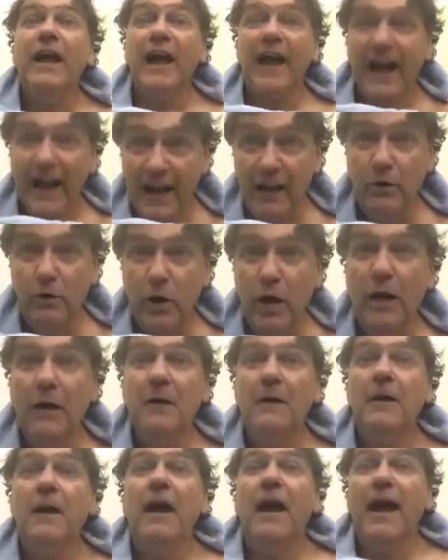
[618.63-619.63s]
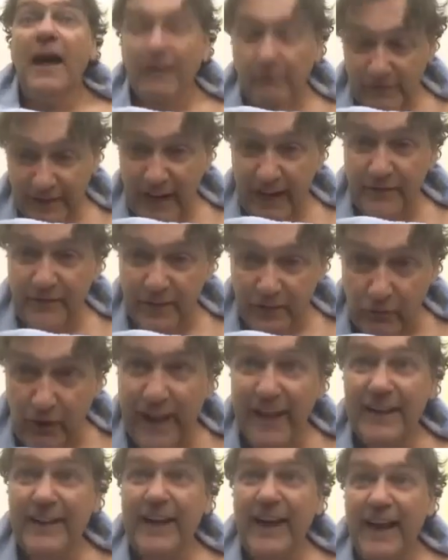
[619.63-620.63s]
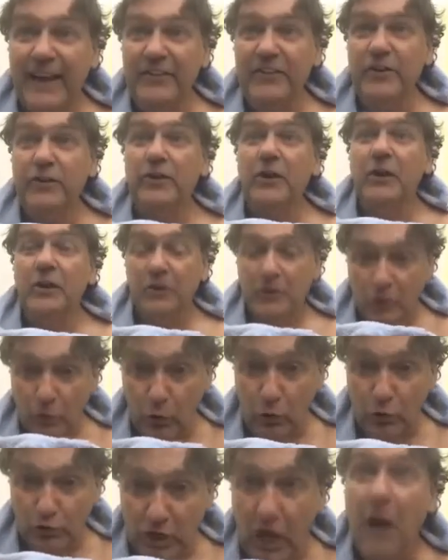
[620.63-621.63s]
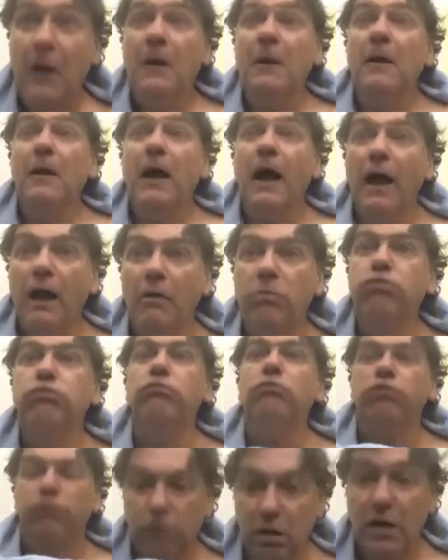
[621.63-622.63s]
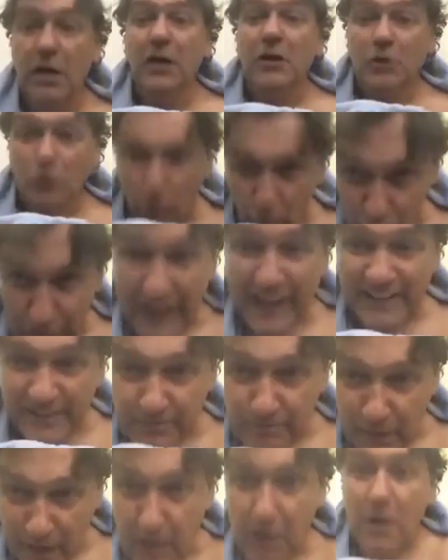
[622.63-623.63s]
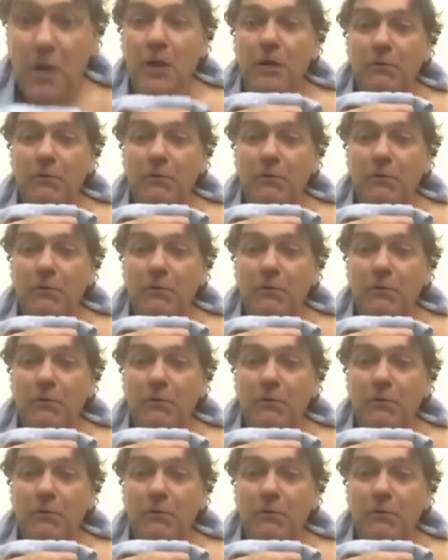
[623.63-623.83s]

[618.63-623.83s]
how can the Grand Canyon cause asthma?